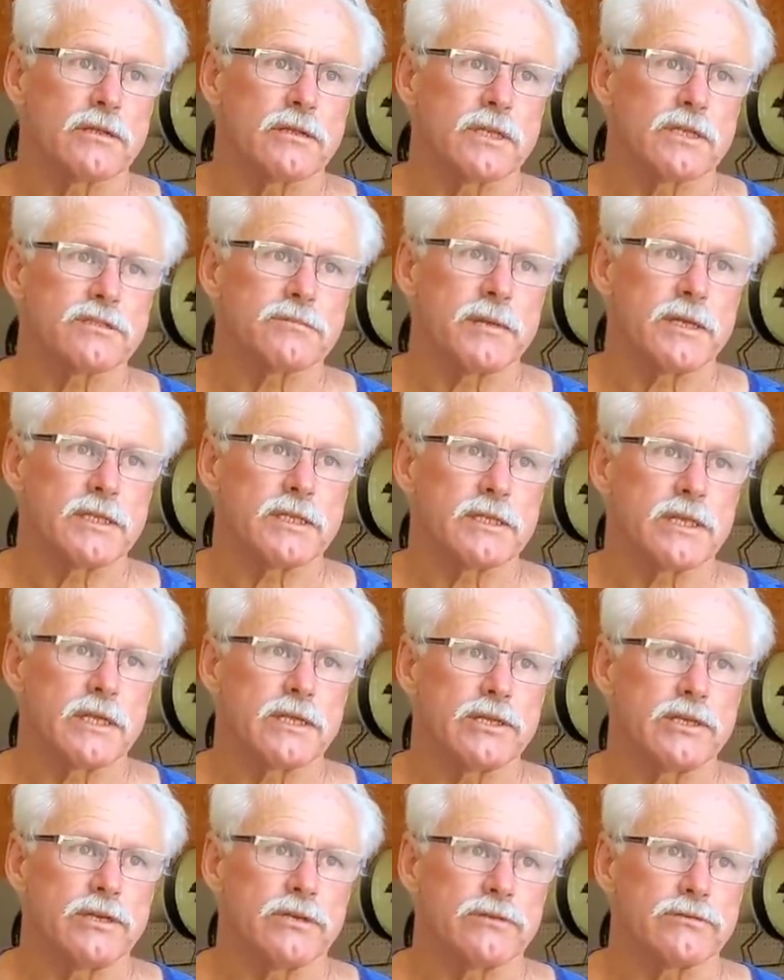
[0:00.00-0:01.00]
That's the main thing they
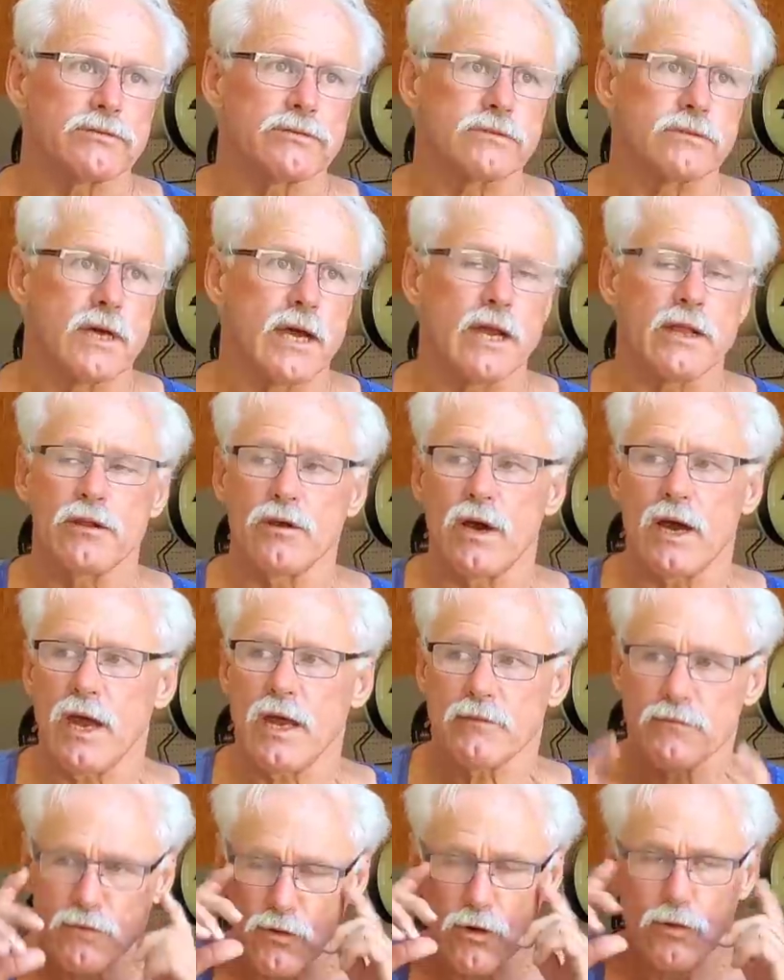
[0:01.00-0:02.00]
use. I know,
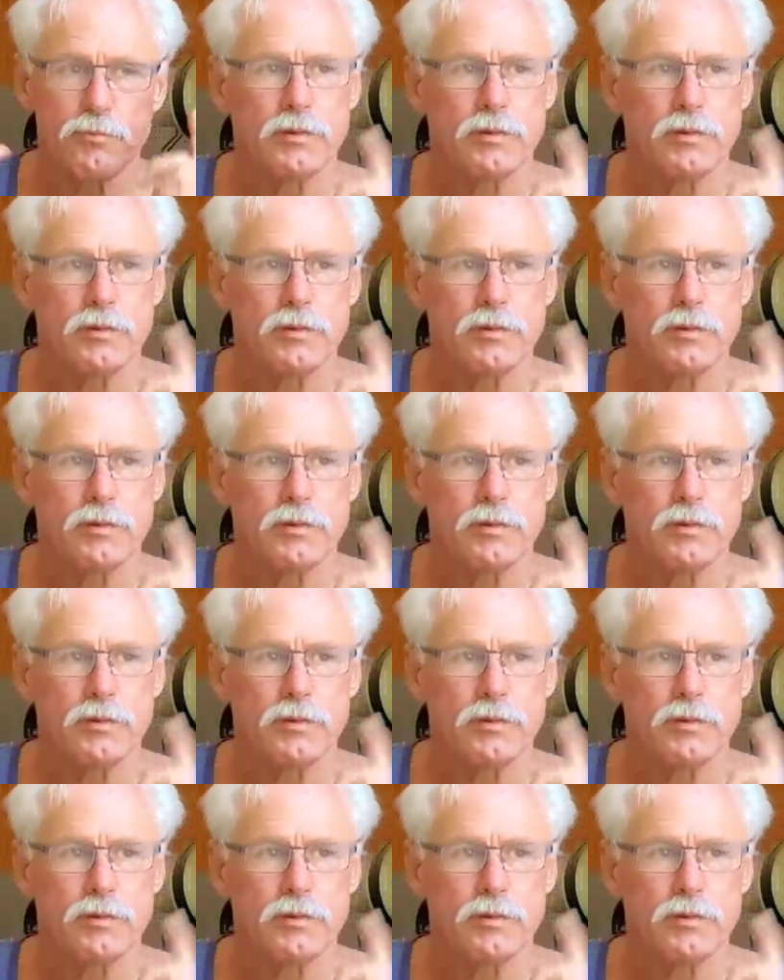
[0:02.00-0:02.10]
I know